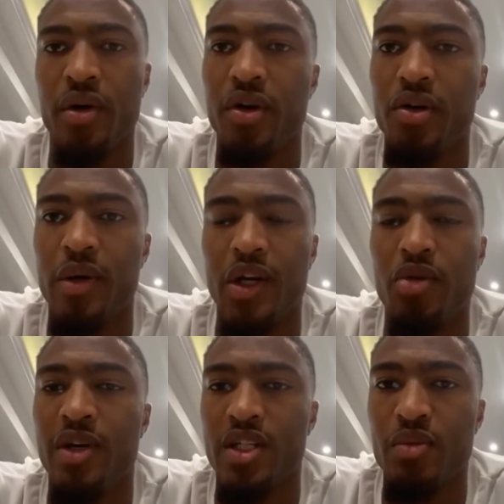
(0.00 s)
I
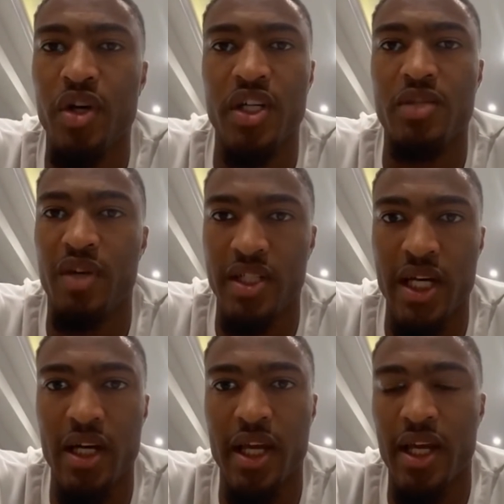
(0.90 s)
know my smartness, my
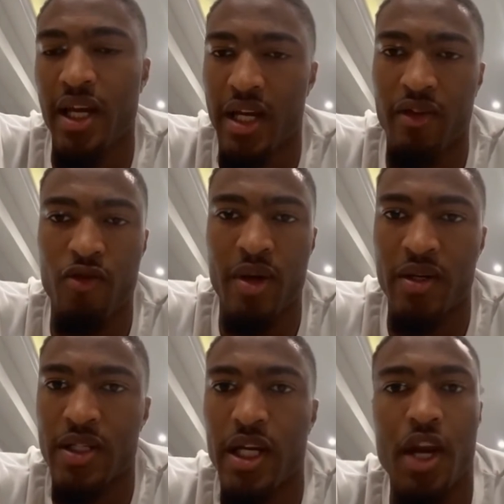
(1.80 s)
talent, and like everybody
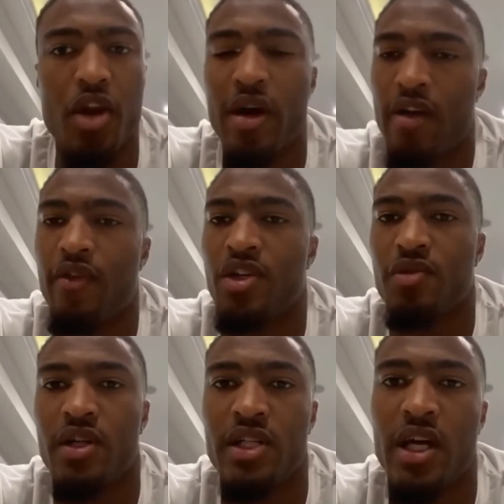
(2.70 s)
said, they know I got
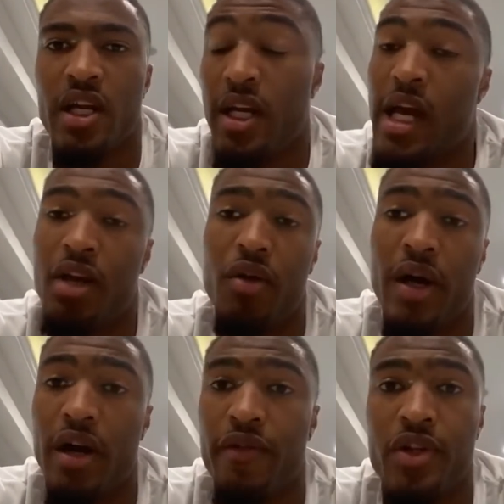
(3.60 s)
first-round talent, and I know
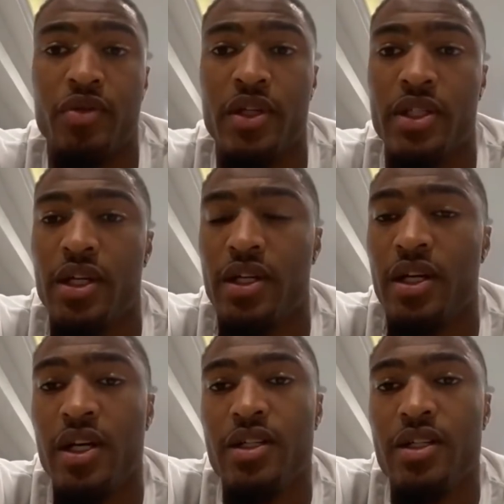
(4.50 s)
I got first-round talent.